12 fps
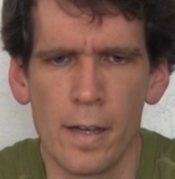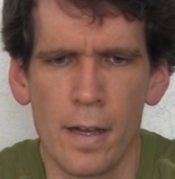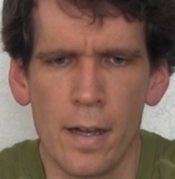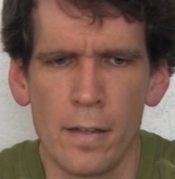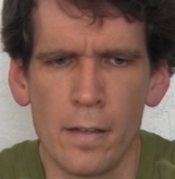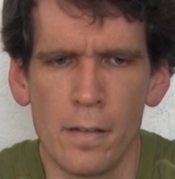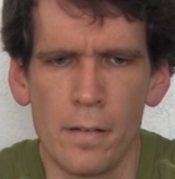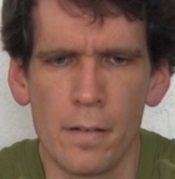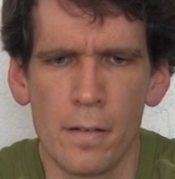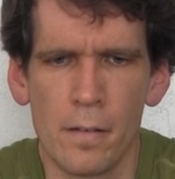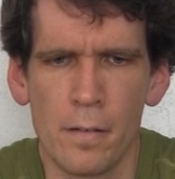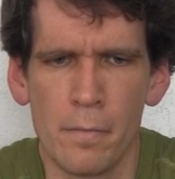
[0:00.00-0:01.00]
they had
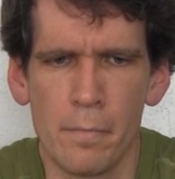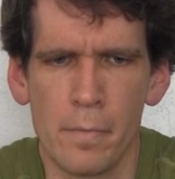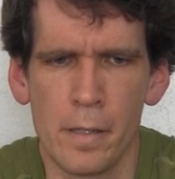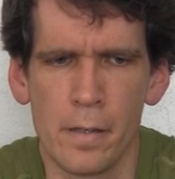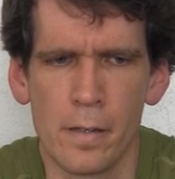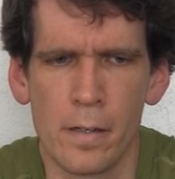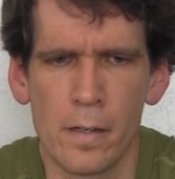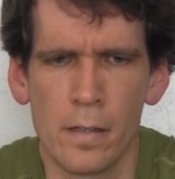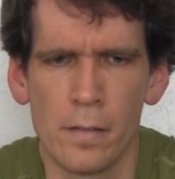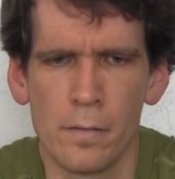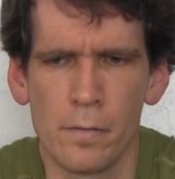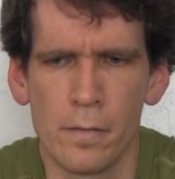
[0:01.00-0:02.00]
me
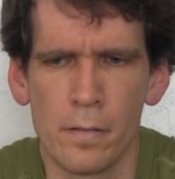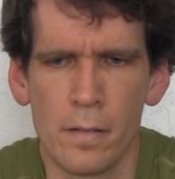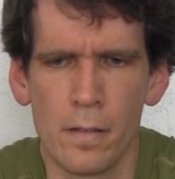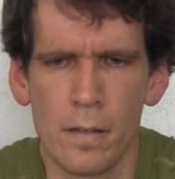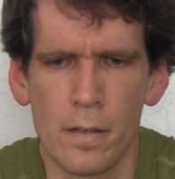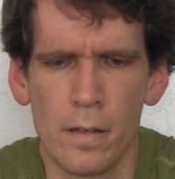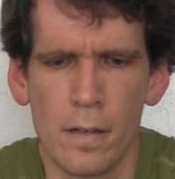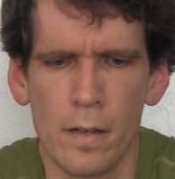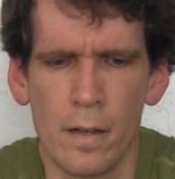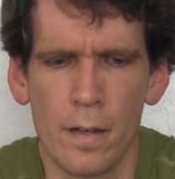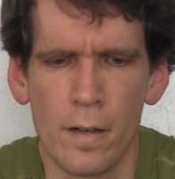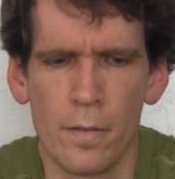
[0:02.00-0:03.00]
on
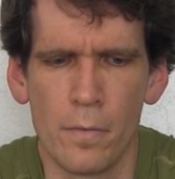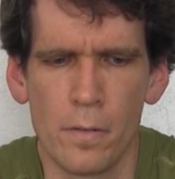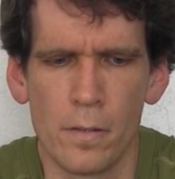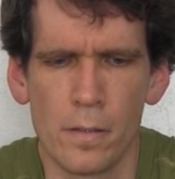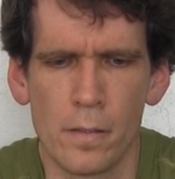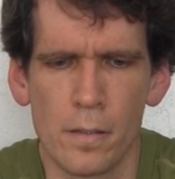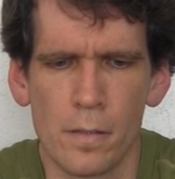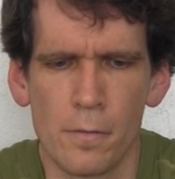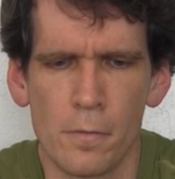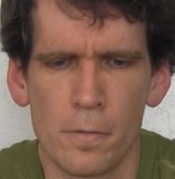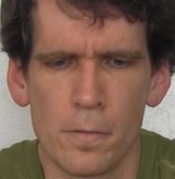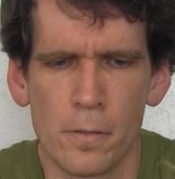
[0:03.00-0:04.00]
uh, was
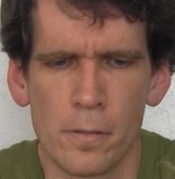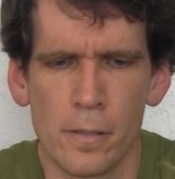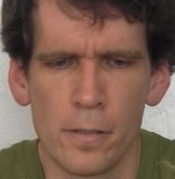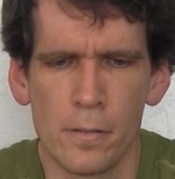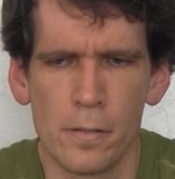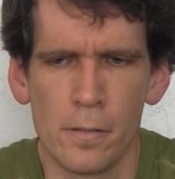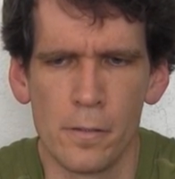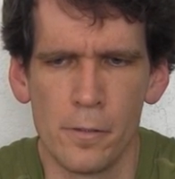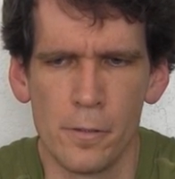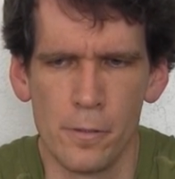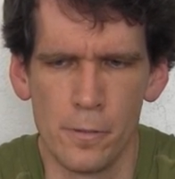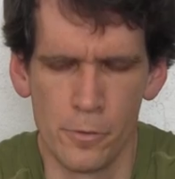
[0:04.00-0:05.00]
for the
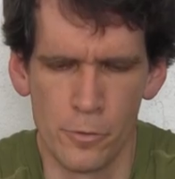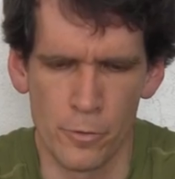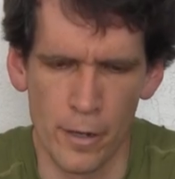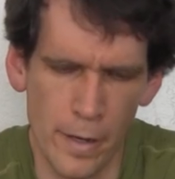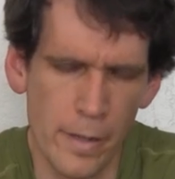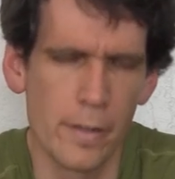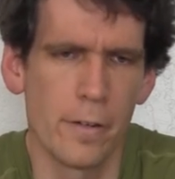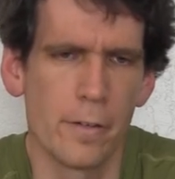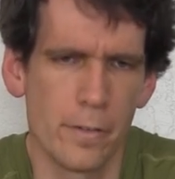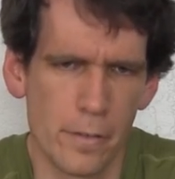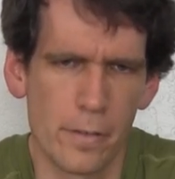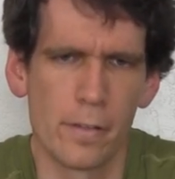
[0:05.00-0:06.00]

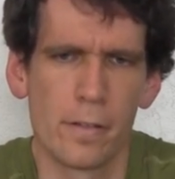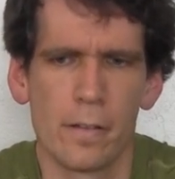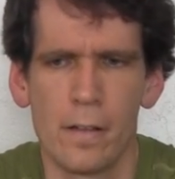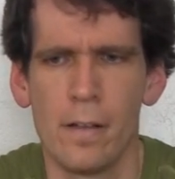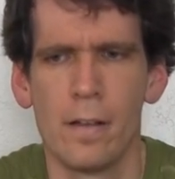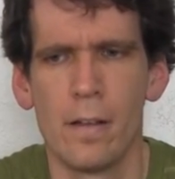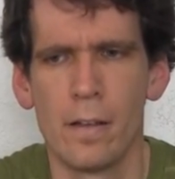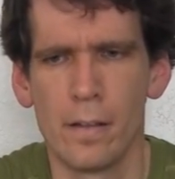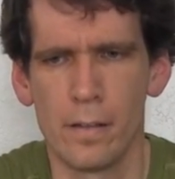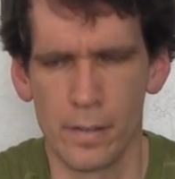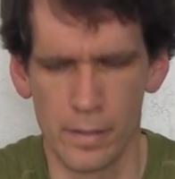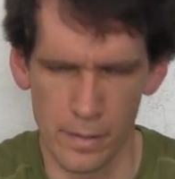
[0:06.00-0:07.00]
dryers,
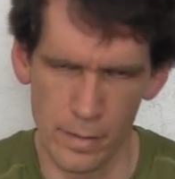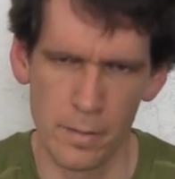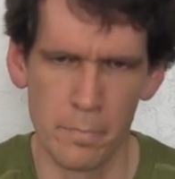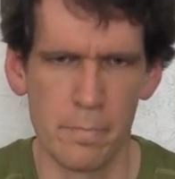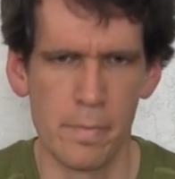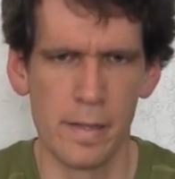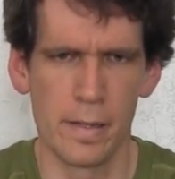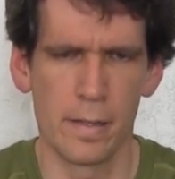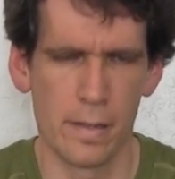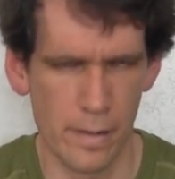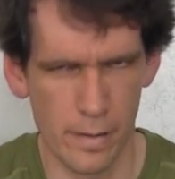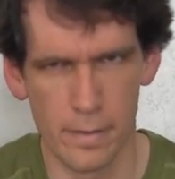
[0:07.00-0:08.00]
like these
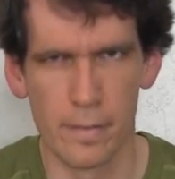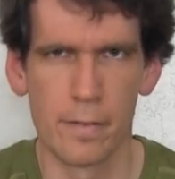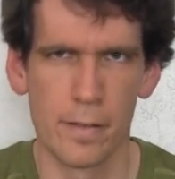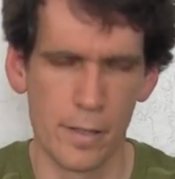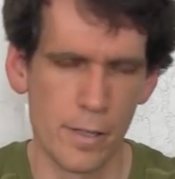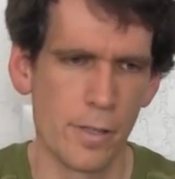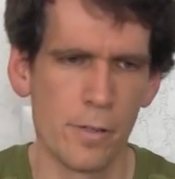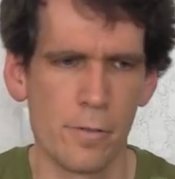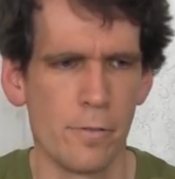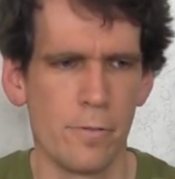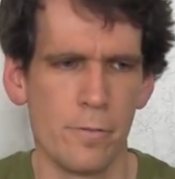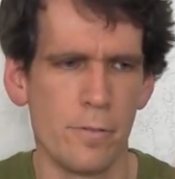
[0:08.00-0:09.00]
big,
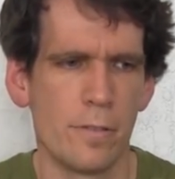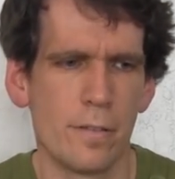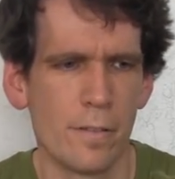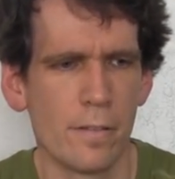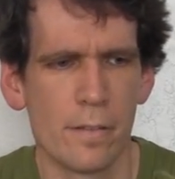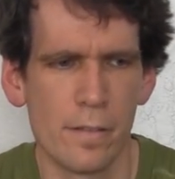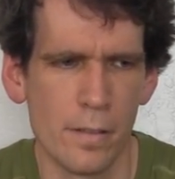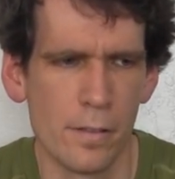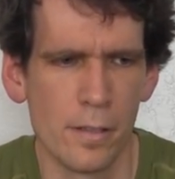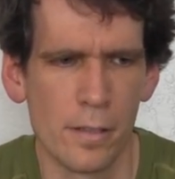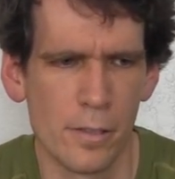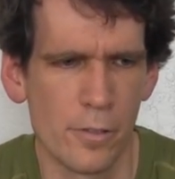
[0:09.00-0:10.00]
huge
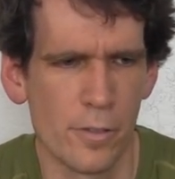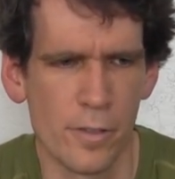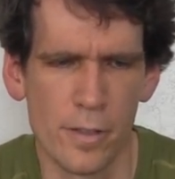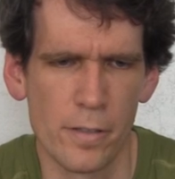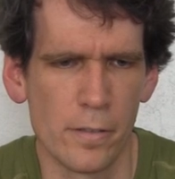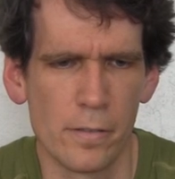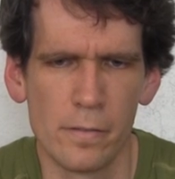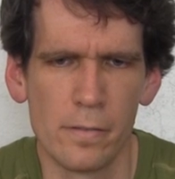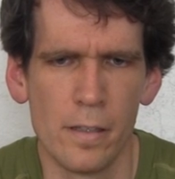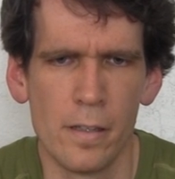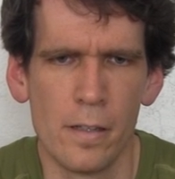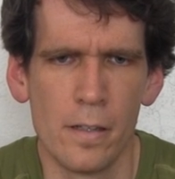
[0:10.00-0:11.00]

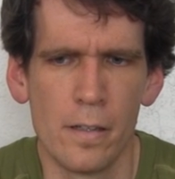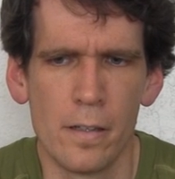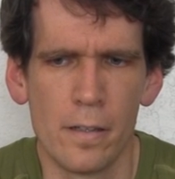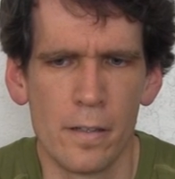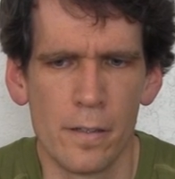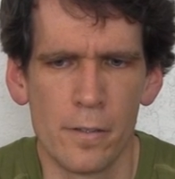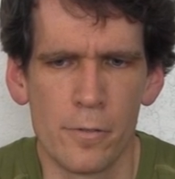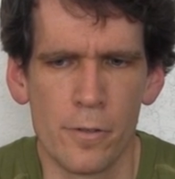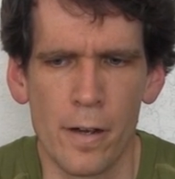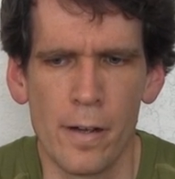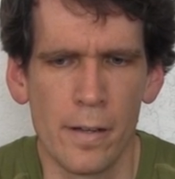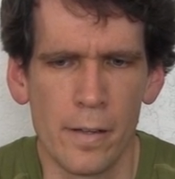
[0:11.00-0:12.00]
industrial
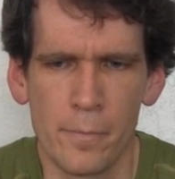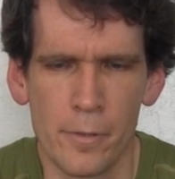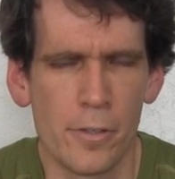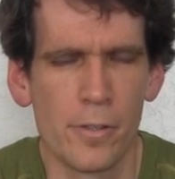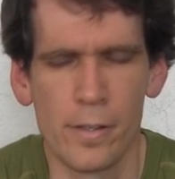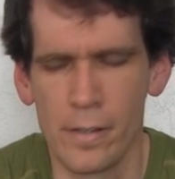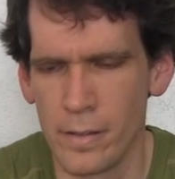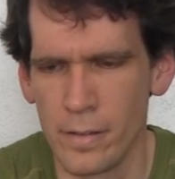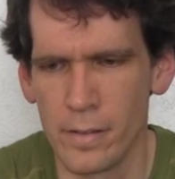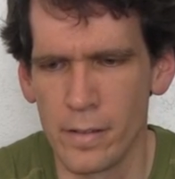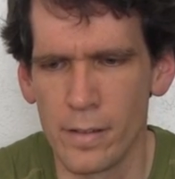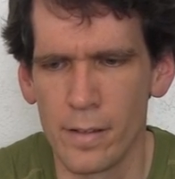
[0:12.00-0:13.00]
drying
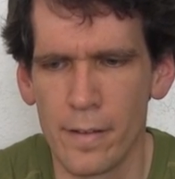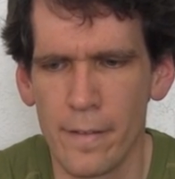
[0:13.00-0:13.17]
machines,